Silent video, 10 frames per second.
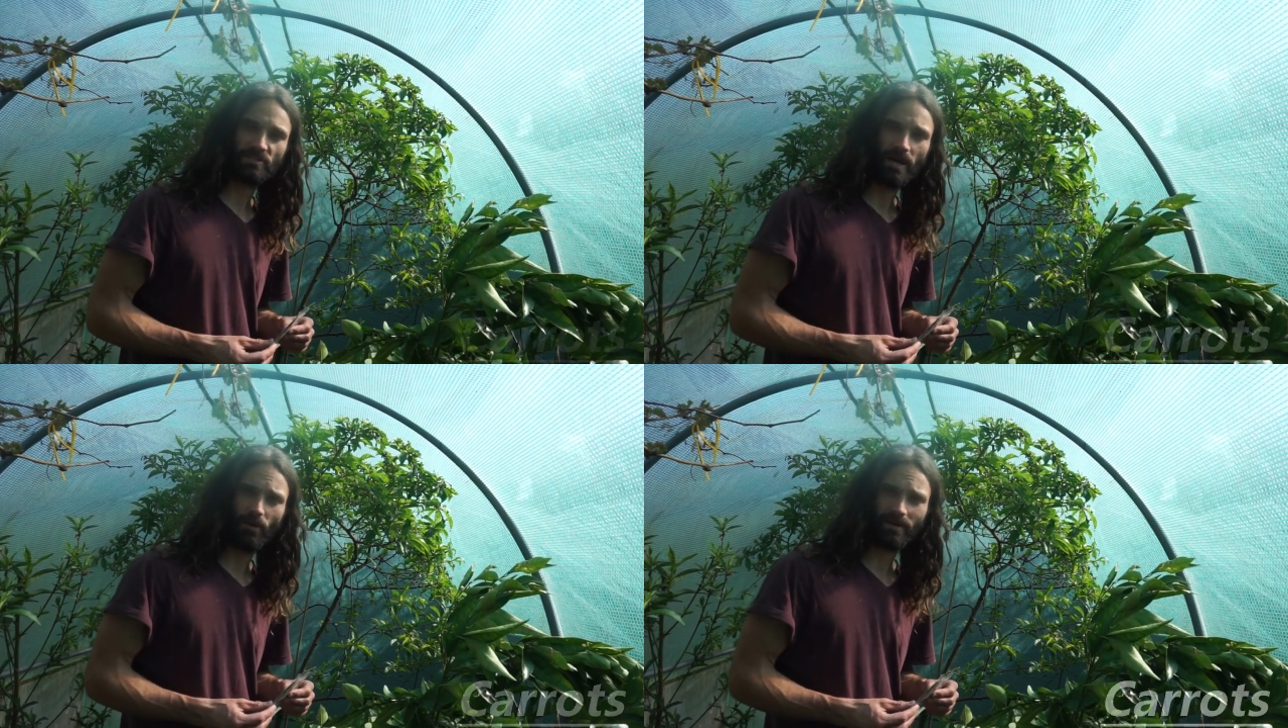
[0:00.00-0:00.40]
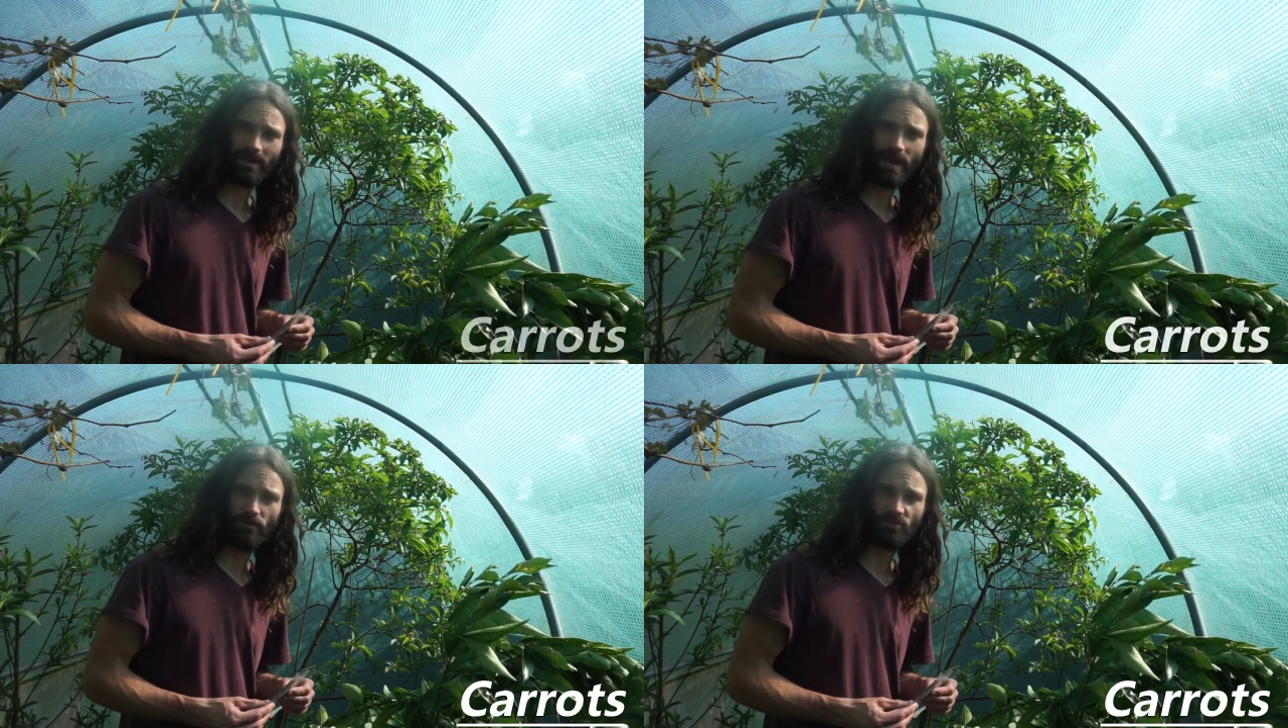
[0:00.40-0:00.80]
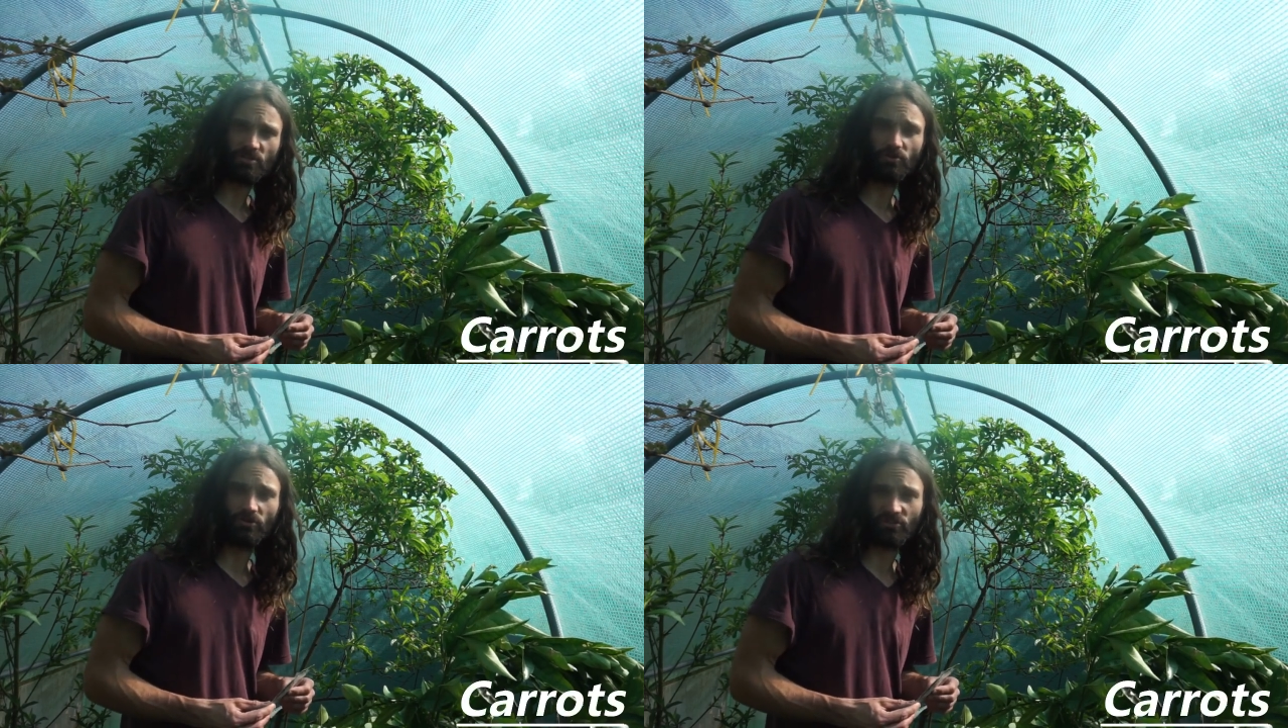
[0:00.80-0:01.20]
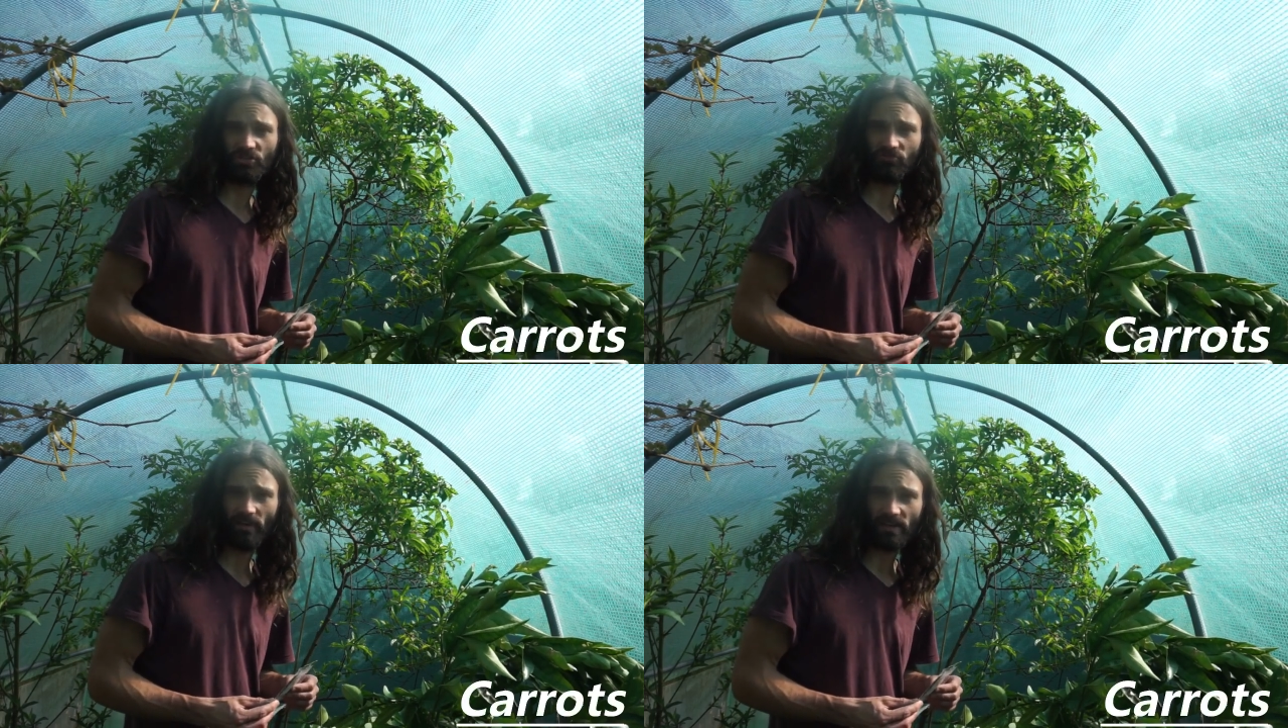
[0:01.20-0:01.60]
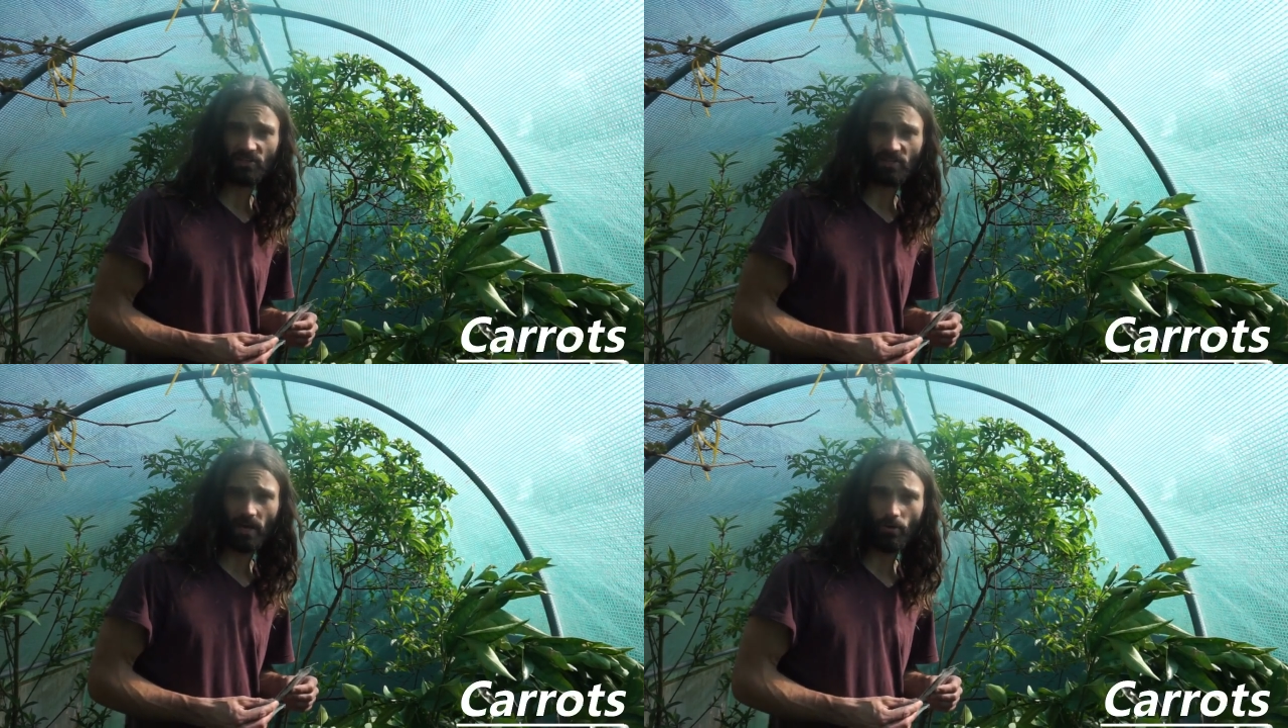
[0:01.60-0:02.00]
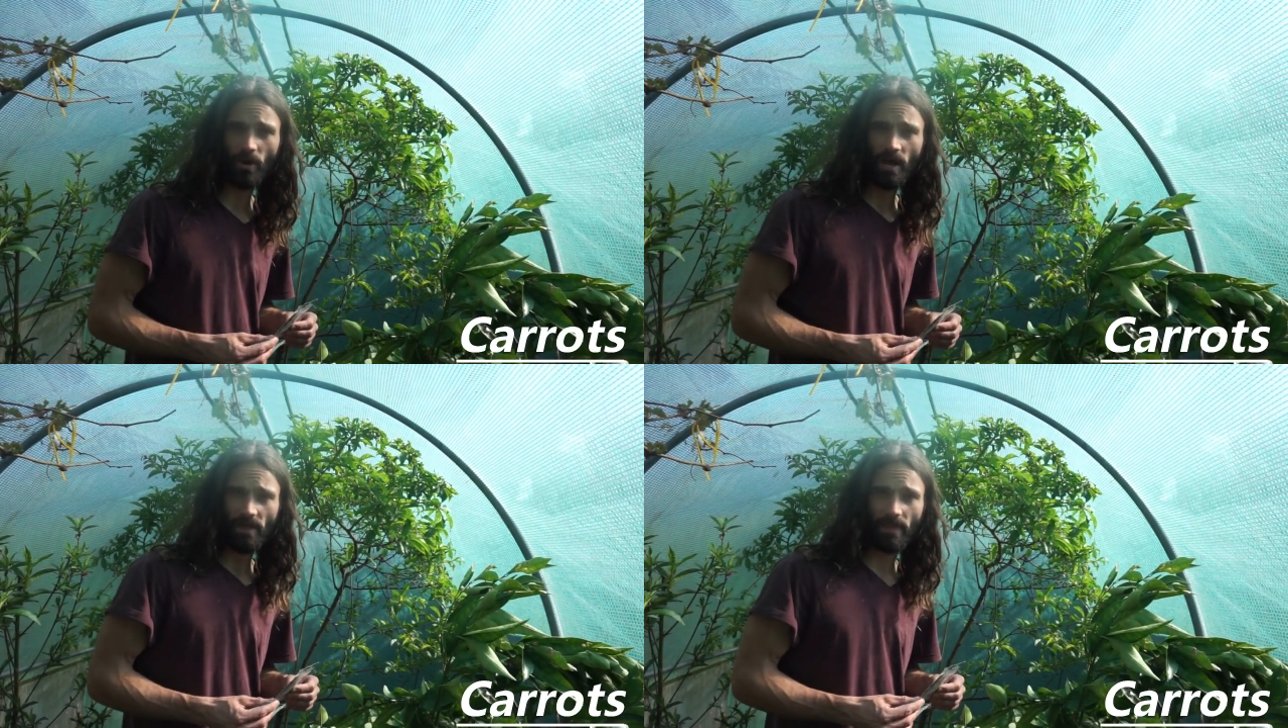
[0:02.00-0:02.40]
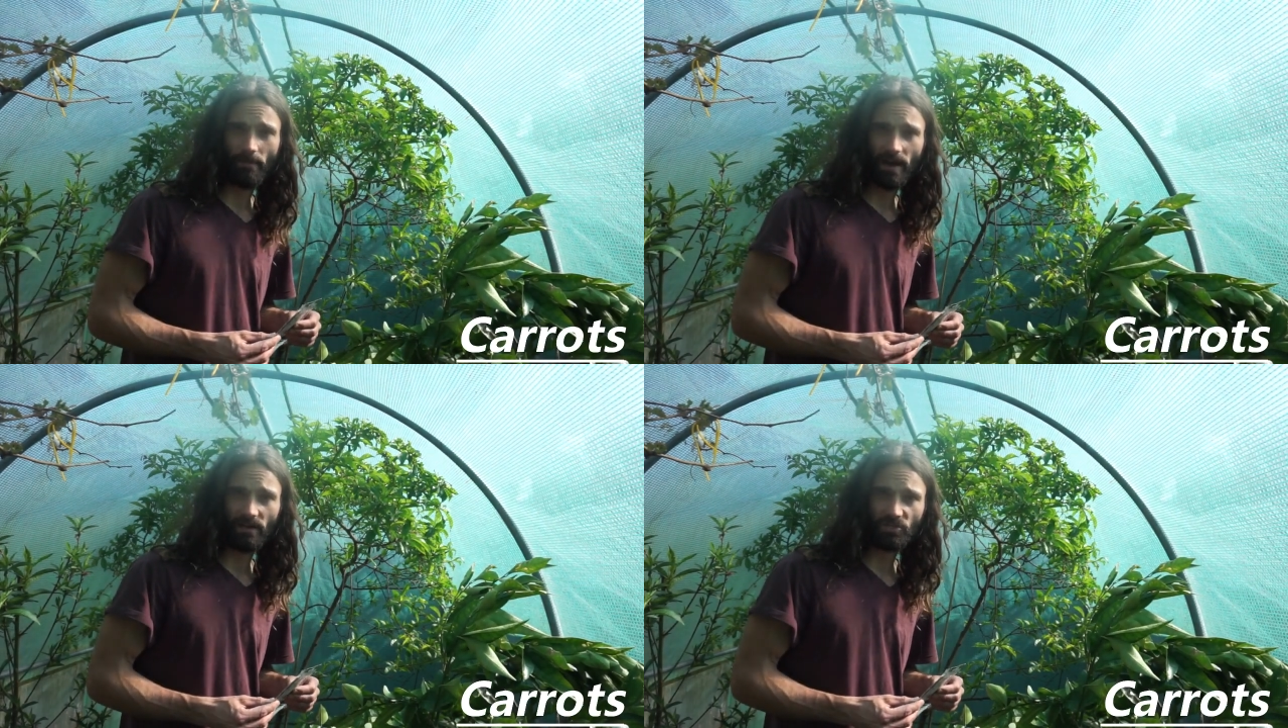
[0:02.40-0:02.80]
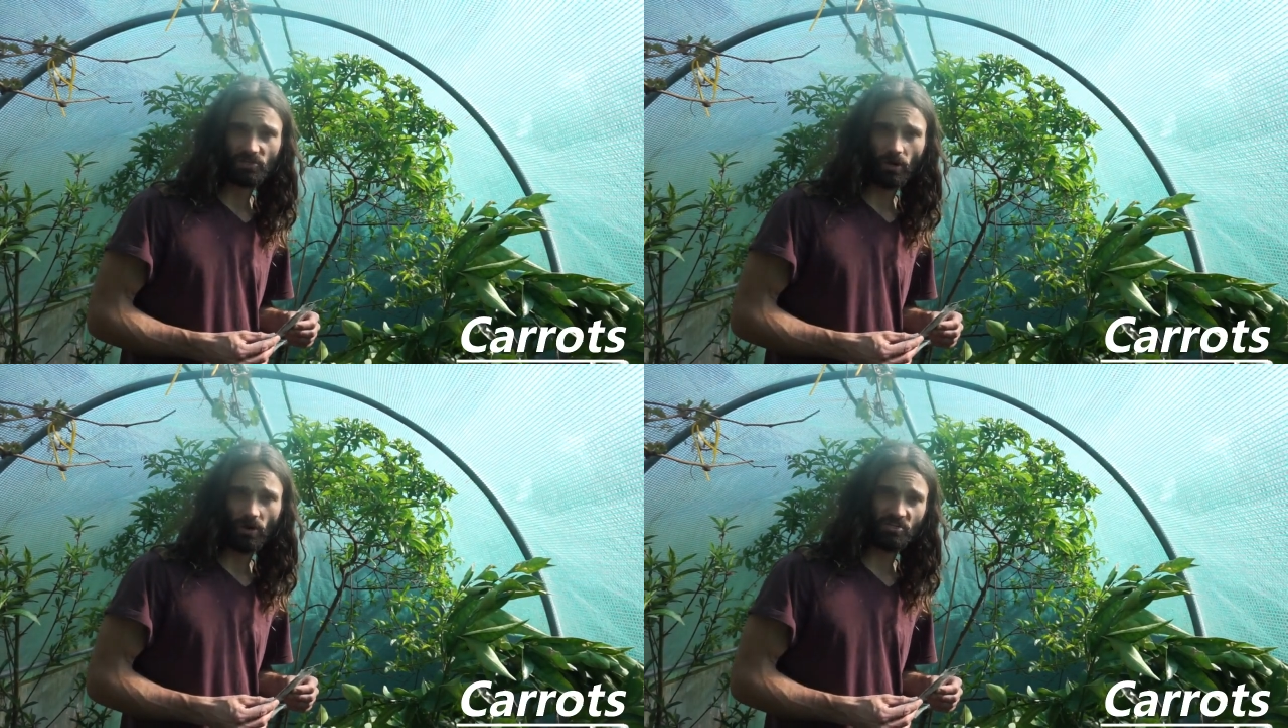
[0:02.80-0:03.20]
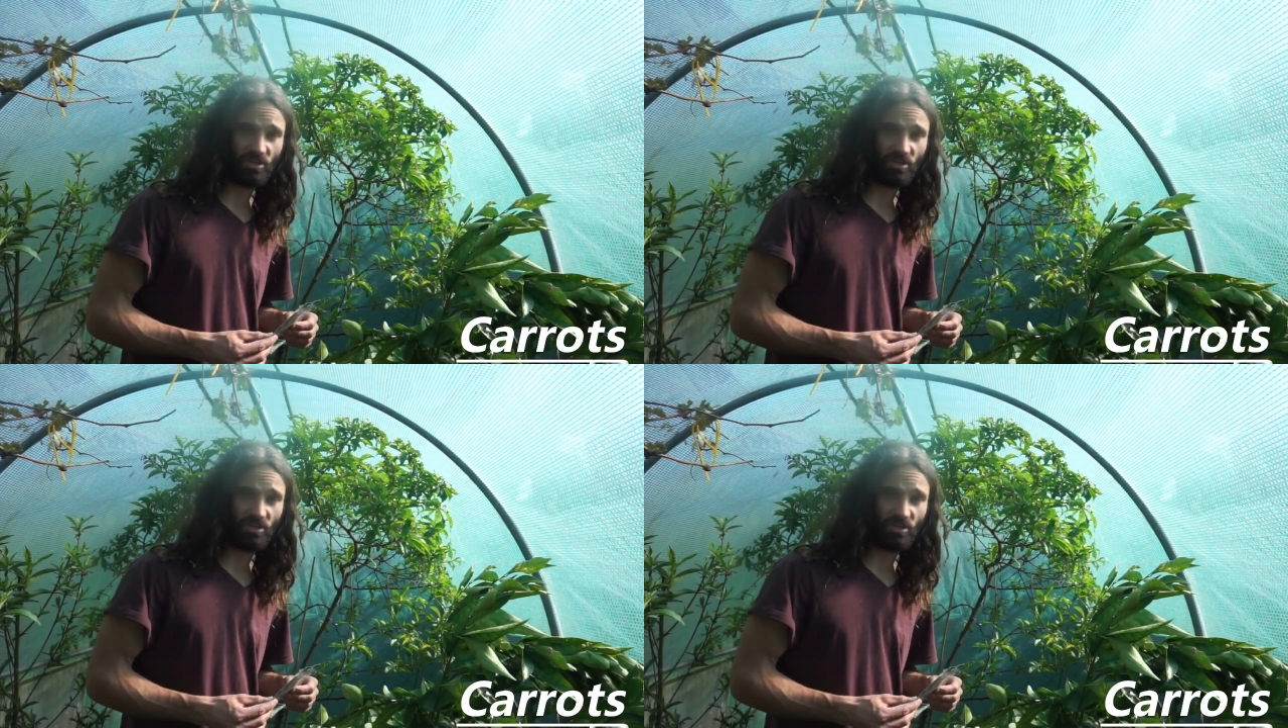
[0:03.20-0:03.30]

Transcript: Now, carrots, you can straight sow them outside.